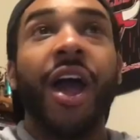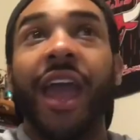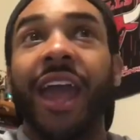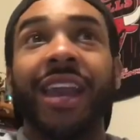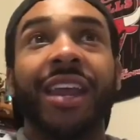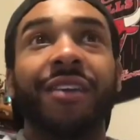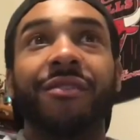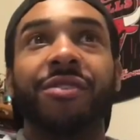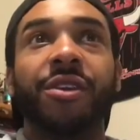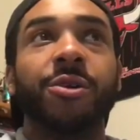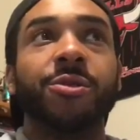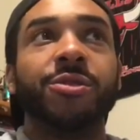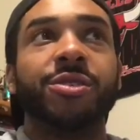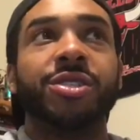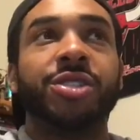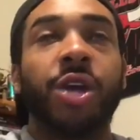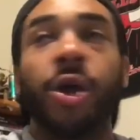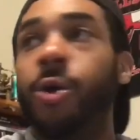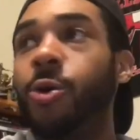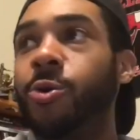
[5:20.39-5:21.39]
any of those
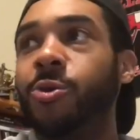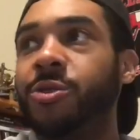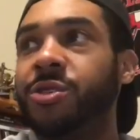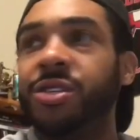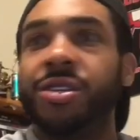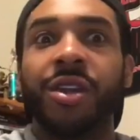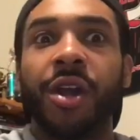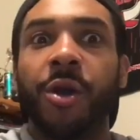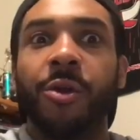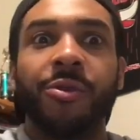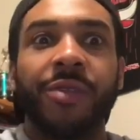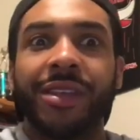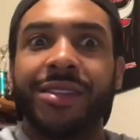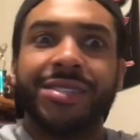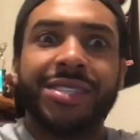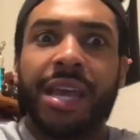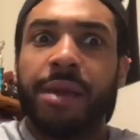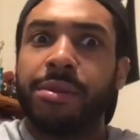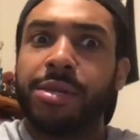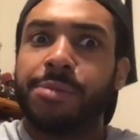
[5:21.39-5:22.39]
shows you know that
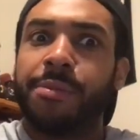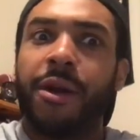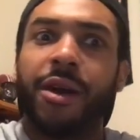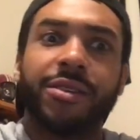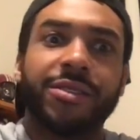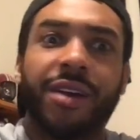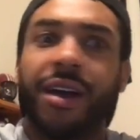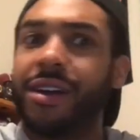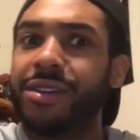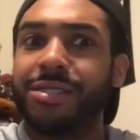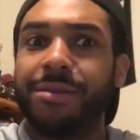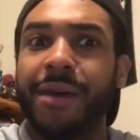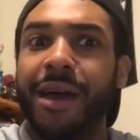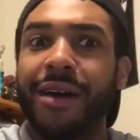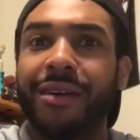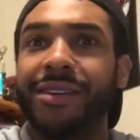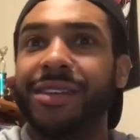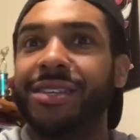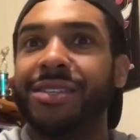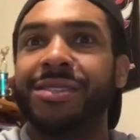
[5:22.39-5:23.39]
SaberSpark talks about
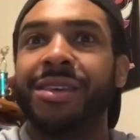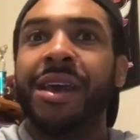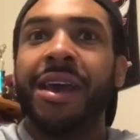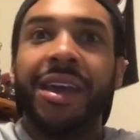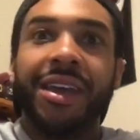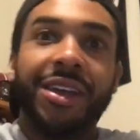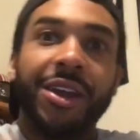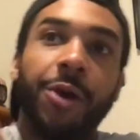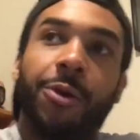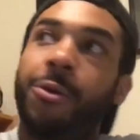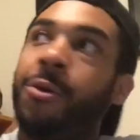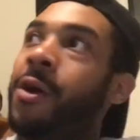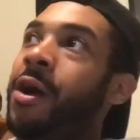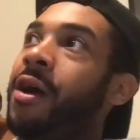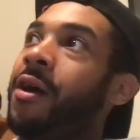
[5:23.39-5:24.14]
in his you know